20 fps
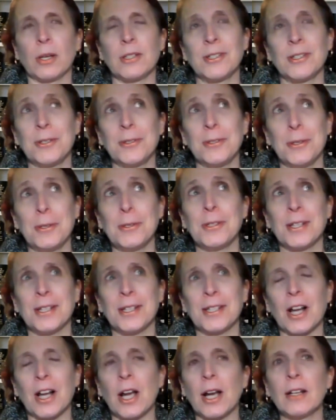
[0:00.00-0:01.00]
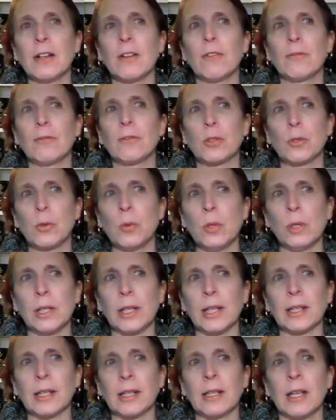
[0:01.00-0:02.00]
use this kind of
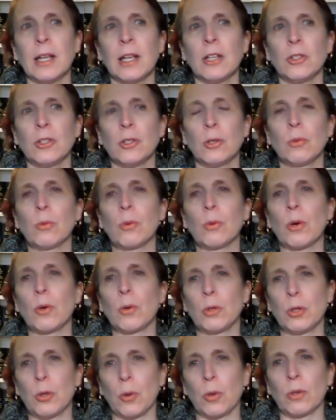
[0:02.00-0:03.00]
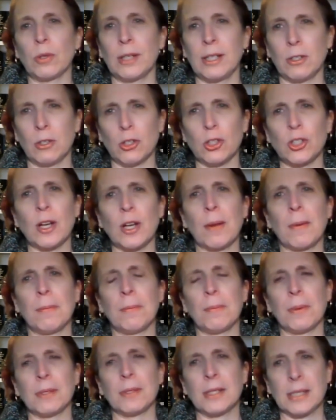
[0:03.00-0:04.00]
schooling to grow your leadership
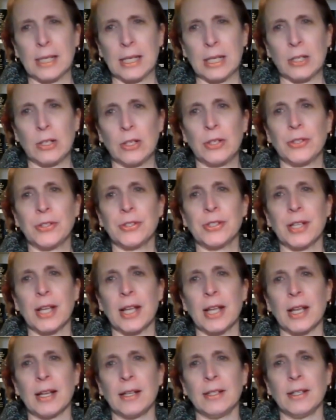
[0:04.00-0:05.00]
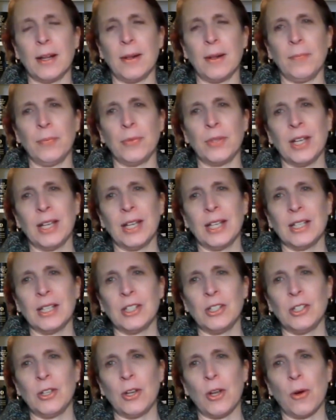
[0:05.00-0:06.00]
skills. And, and
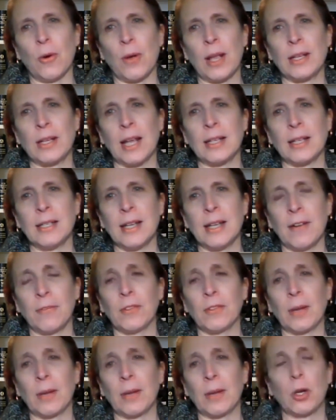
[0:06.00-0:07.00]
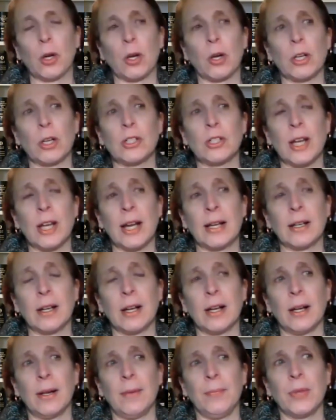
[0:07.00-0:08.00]
definitely I would encourage
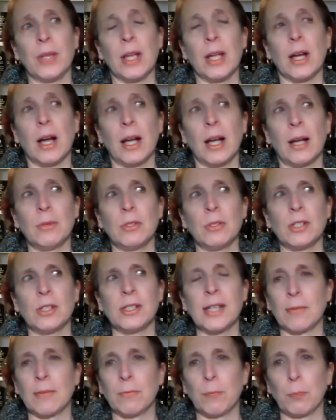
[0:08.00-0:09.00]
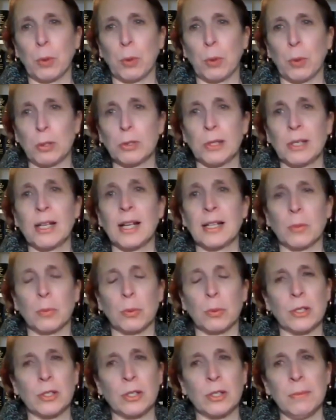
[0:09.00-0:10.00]
that. I would just say personally, as a
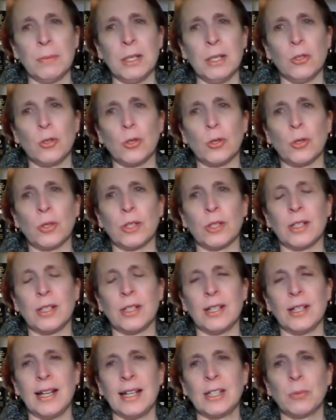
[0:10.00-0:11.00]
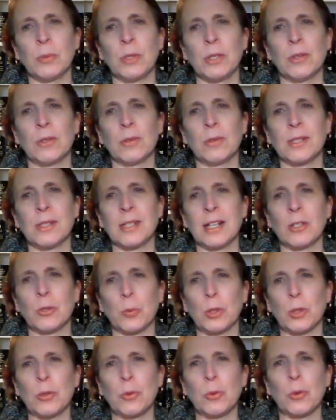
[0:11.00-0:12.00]
project manager, it's one of those things
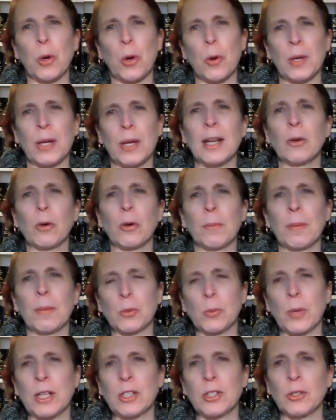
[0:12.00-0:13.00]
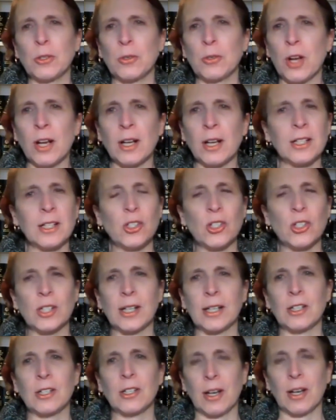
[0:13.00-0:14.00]
where you grow in increments, right? So you're not going to just
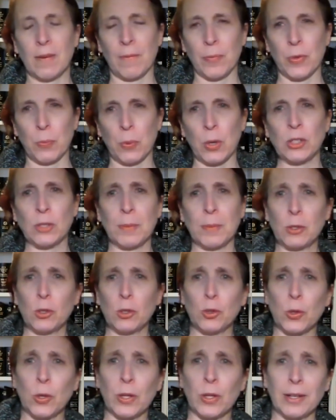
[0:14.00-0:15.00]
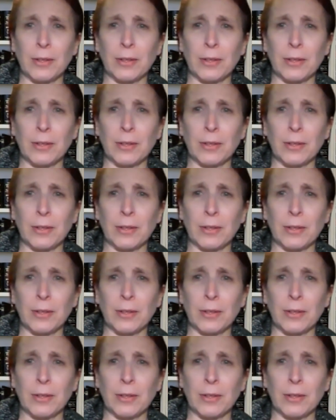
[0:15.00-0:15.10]
get a project manager